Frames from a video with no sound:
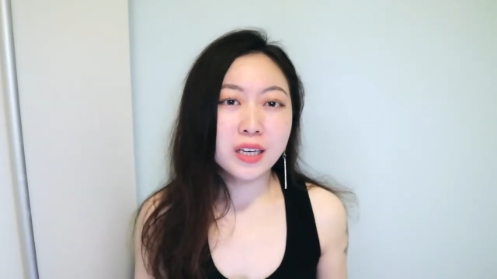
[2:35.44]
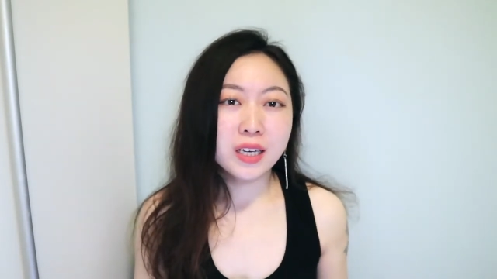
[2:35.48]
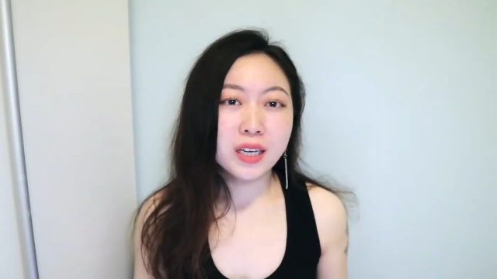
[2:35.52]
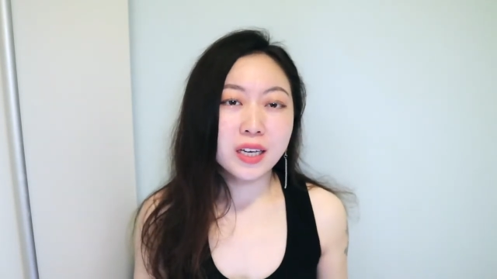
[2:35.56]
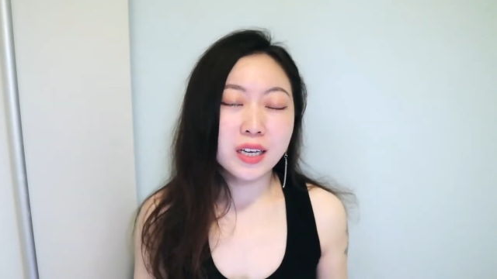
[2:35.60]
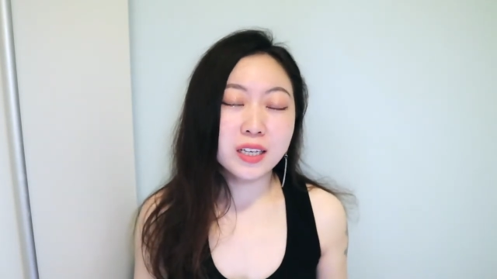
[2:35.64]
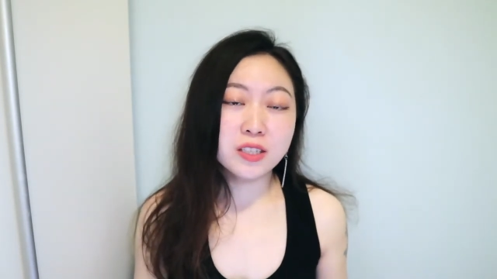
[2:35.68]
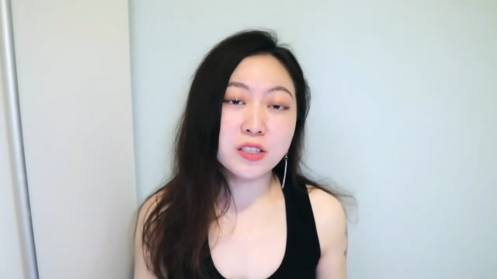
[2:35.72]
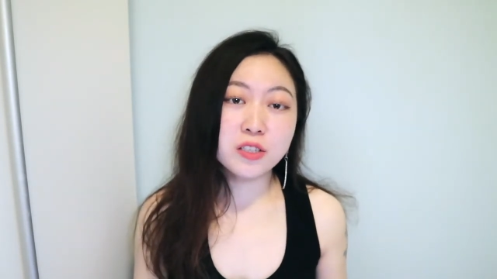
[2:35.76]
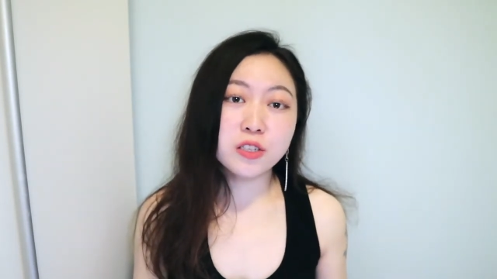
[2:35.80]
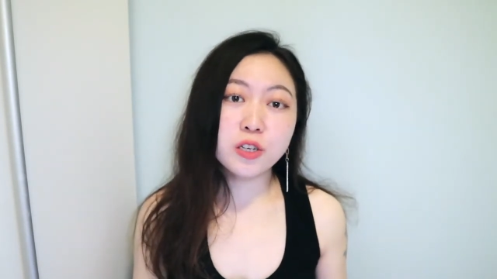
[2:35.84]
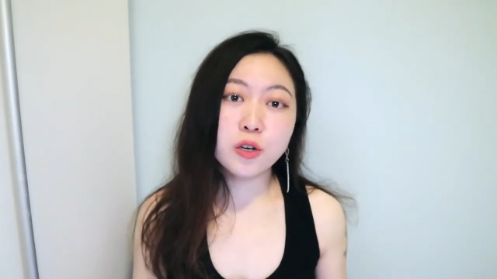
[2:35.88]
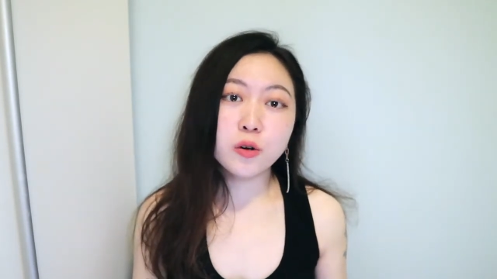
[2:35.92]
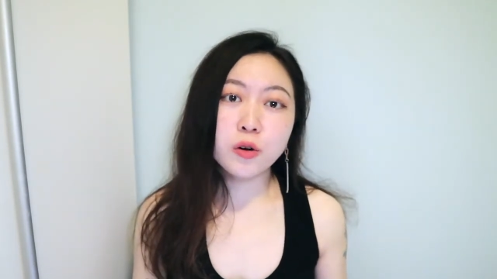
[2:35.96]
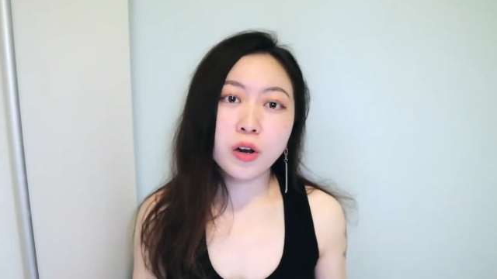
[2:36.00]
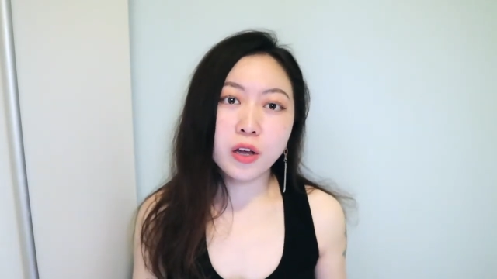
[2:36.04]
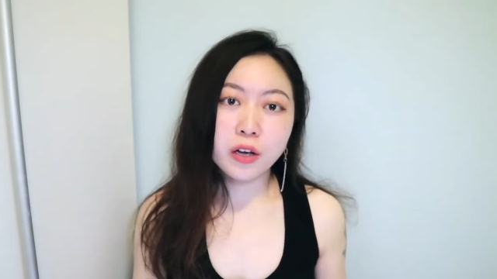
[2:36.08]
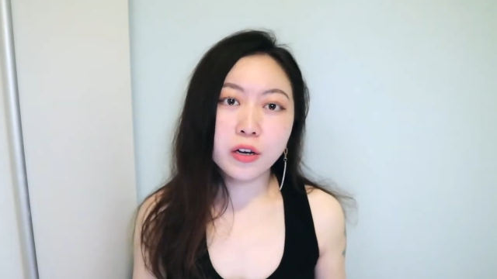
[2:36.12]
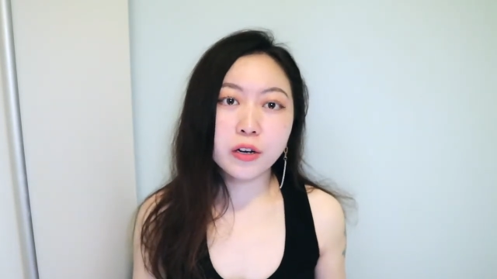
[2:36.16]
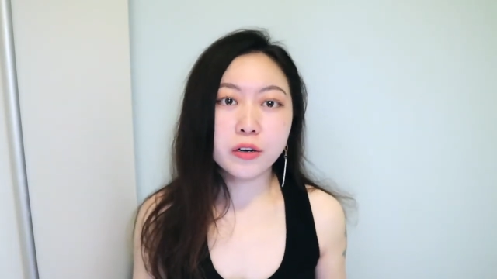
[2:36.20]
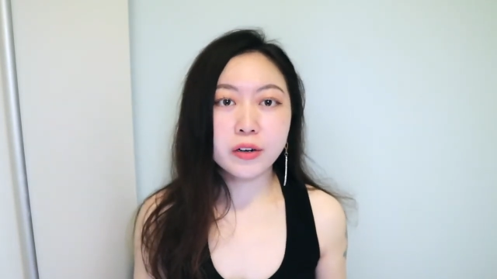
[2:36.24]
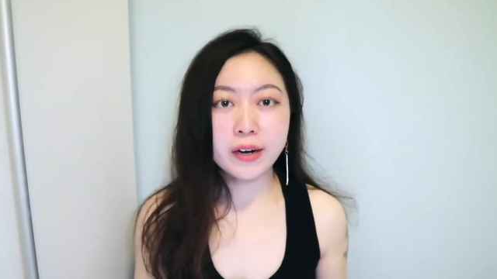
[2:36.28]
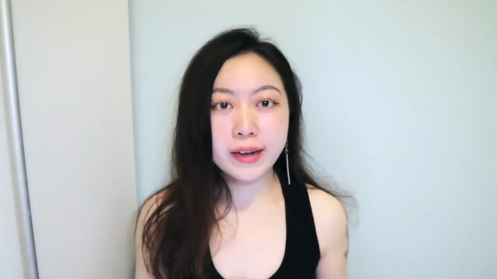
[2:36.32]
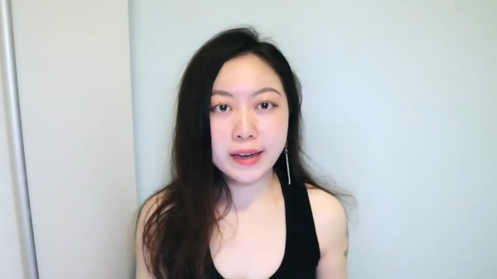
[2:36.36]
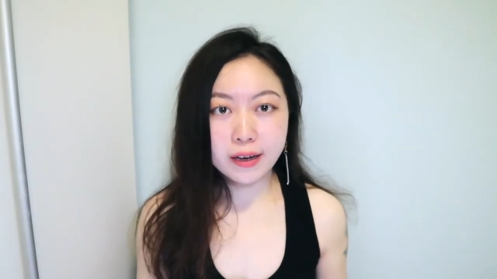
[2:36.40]
it's no
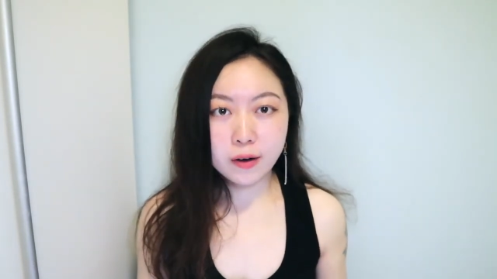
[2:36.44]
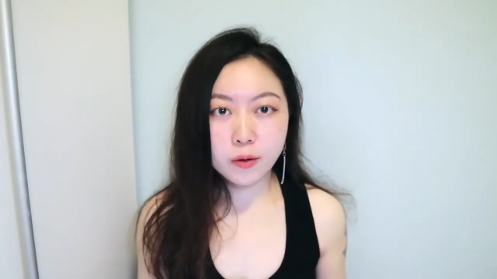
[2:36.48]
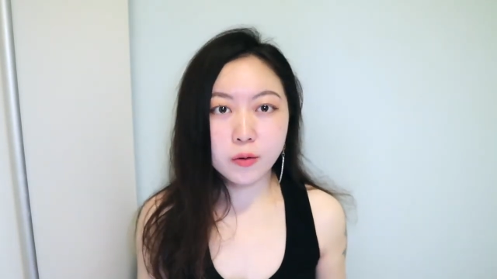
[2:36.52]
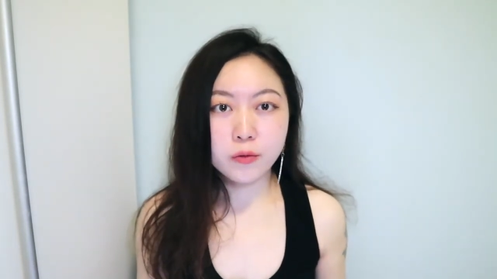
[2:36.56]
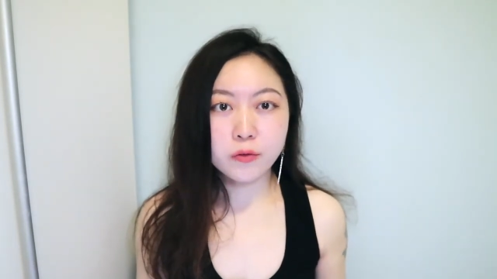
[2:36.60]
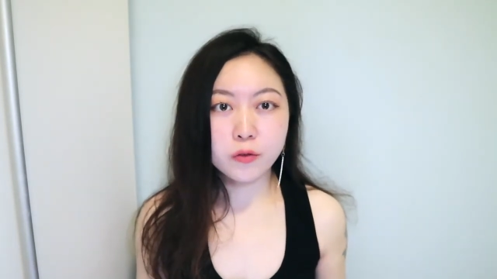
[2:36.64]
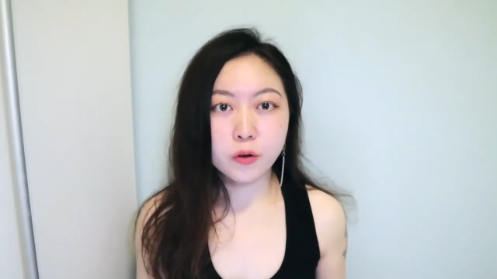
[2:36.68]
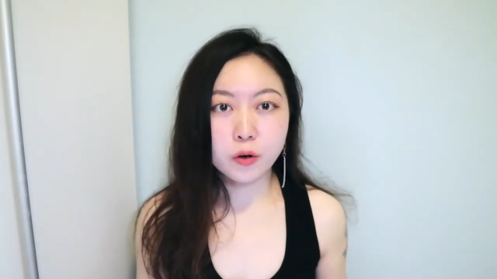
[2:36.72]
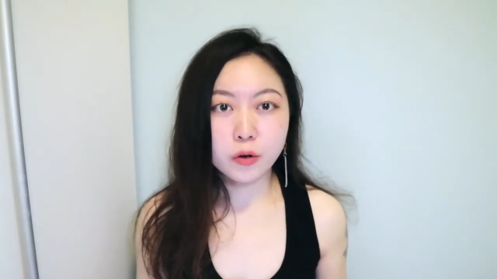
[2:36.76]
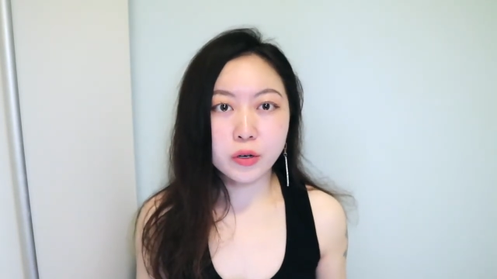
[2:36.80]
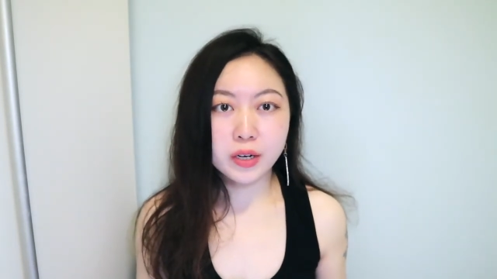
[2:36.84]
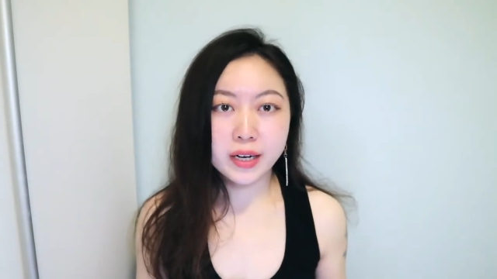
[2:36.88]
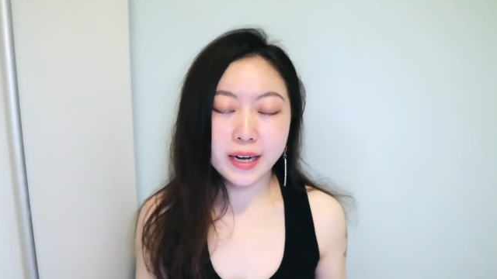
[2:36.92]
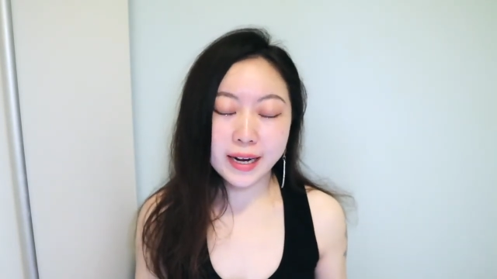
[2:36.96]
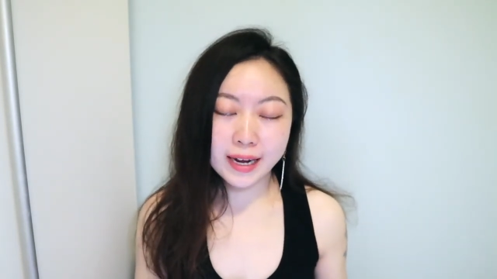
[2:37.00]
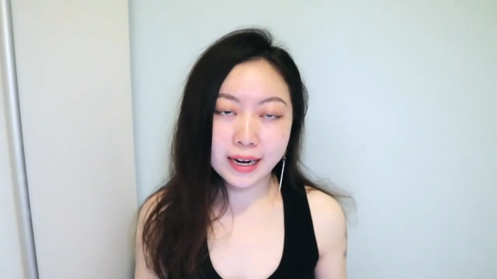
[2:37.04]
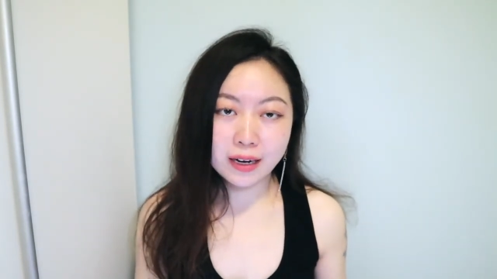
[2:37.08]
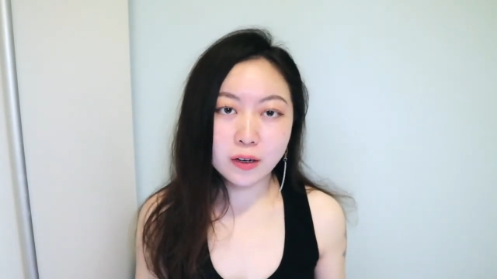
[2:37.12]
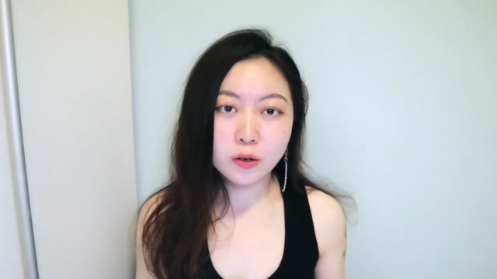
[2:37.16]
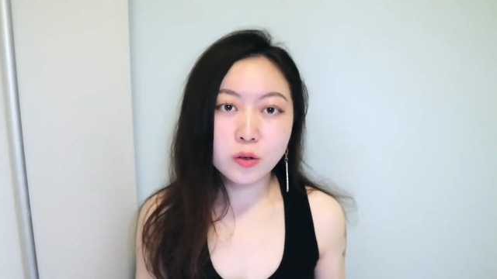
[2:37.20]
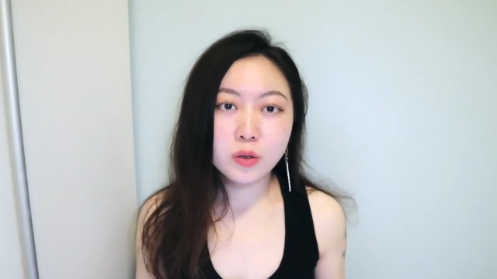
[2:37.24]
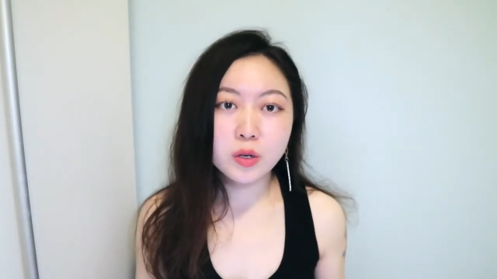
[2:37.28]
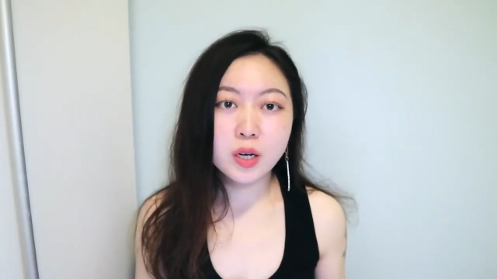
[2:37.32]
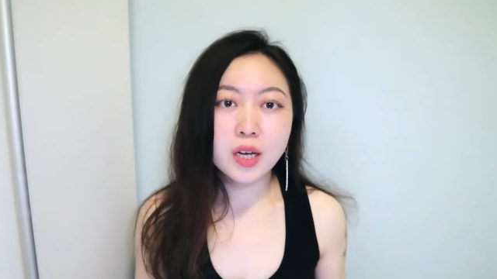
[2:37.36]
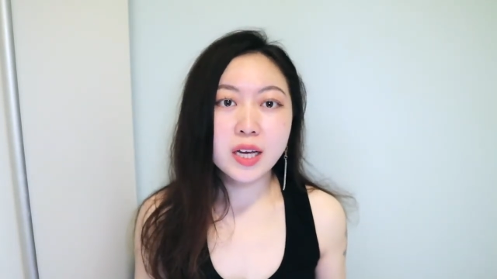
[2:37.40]
longer helpful.
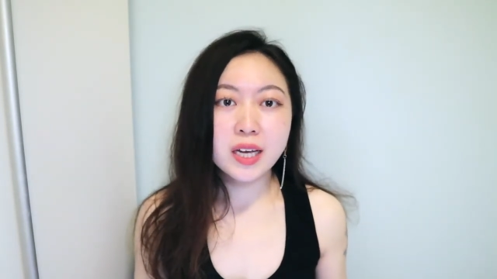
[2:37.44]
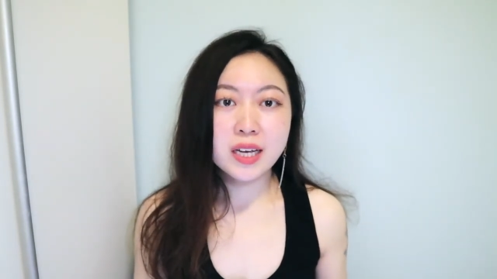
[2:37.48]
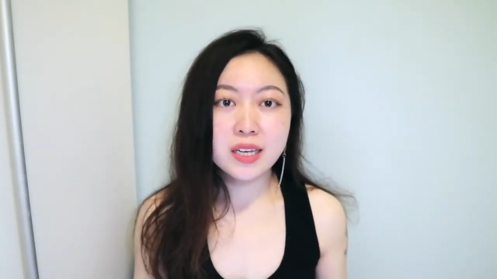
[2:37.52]
Now